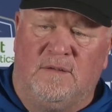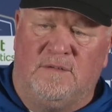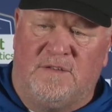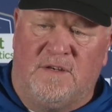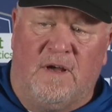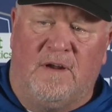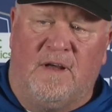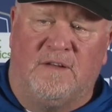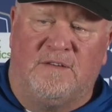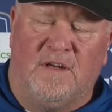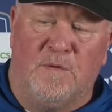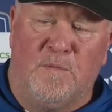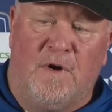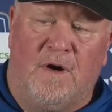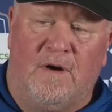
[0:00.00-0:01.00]
Shout out to
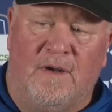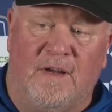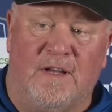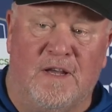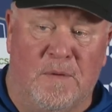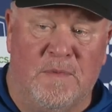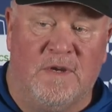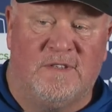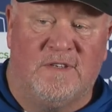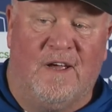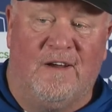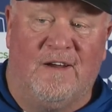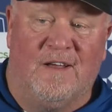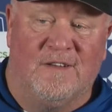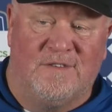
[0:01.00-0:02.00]
Lamar. He gave me a
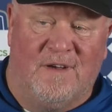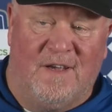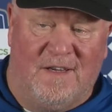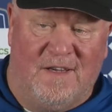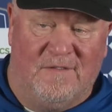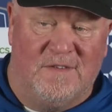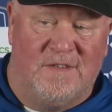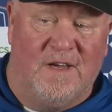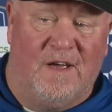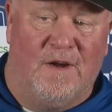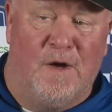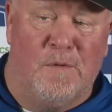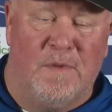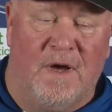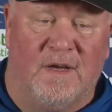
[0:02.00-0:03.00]
shout out, so I had to give a shout
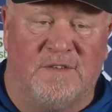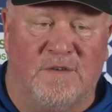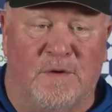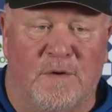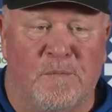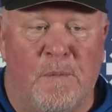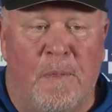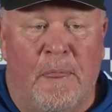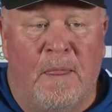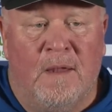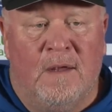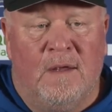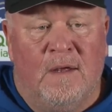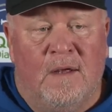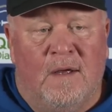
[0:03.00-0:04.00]
out back to
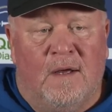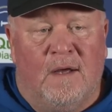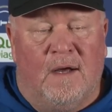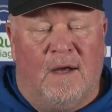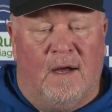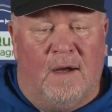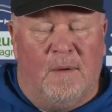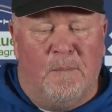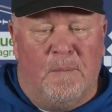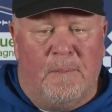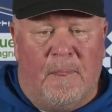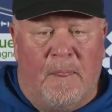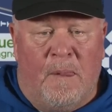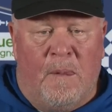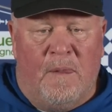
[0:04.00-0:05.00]

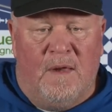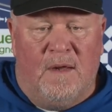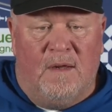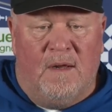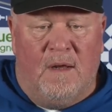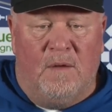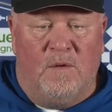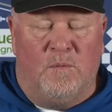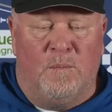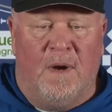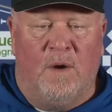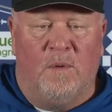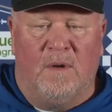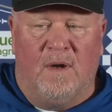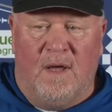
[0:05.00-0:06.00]
him.
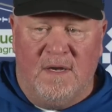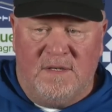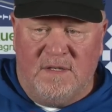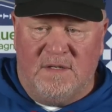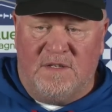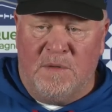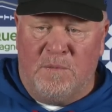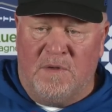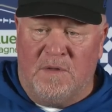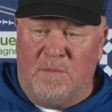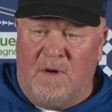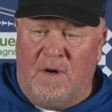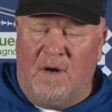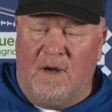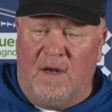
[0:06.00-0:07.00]
My relationship with
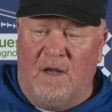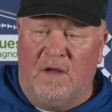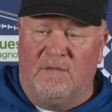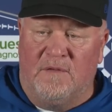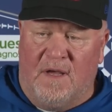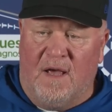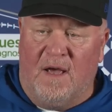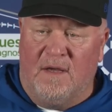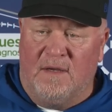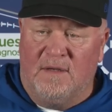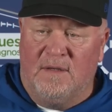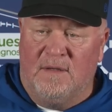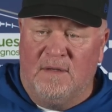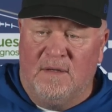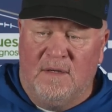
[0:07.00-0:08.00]
Lamar, I love the guy.
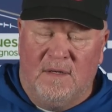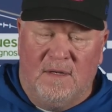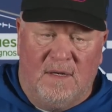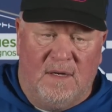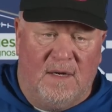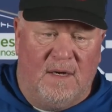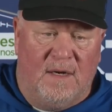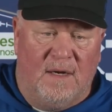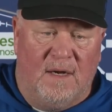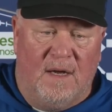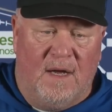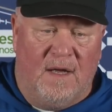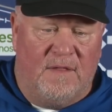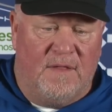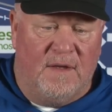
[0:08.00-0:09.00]

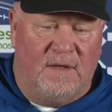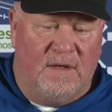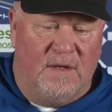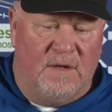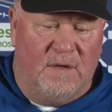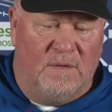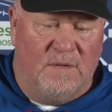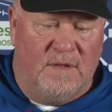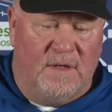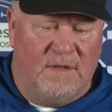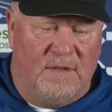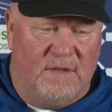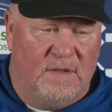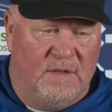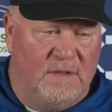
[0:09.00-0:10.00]
I think, you know,
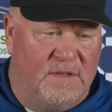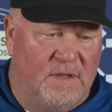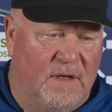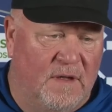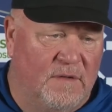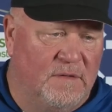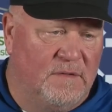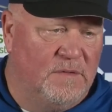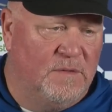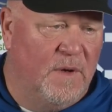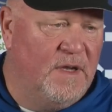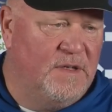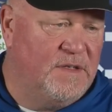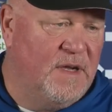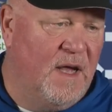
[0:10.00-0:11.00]
that it's another
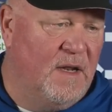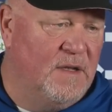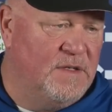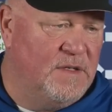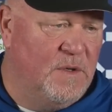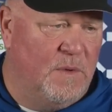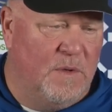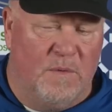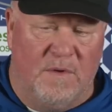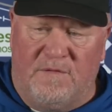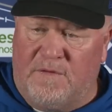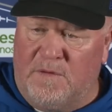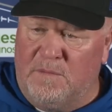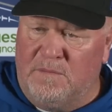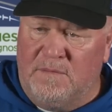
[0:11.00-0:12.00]
great challenge. You know, we
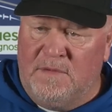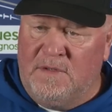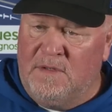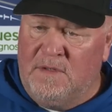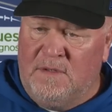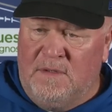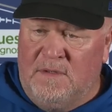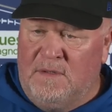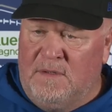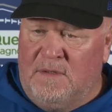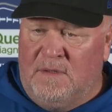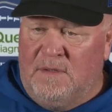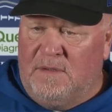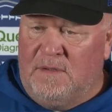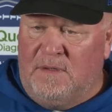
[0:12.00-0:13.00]
went from,
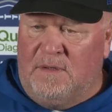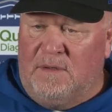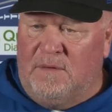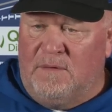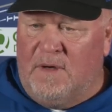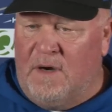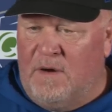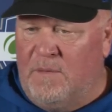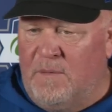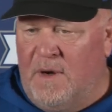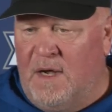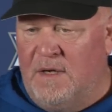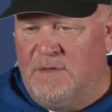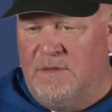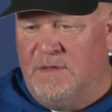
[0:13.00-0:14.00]
you know, Aaron
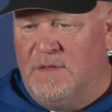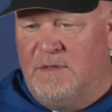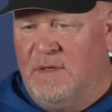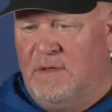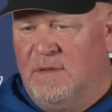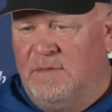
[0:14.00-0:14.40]
Rodgers,